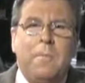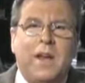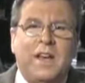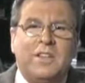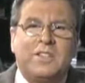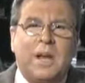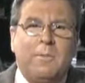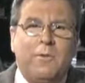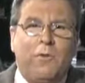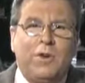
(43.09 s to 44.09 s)
Monday,
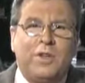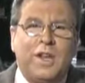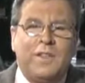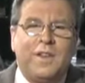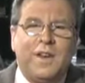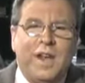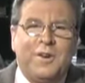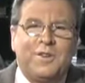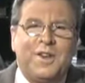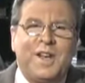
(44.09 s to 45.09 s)
December 14th, and
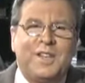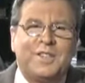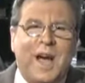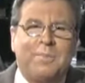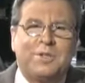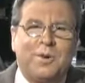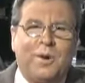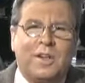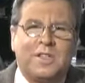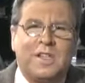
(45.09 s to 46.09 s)
here are today's top
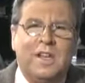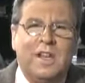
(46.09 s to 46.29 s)
stories.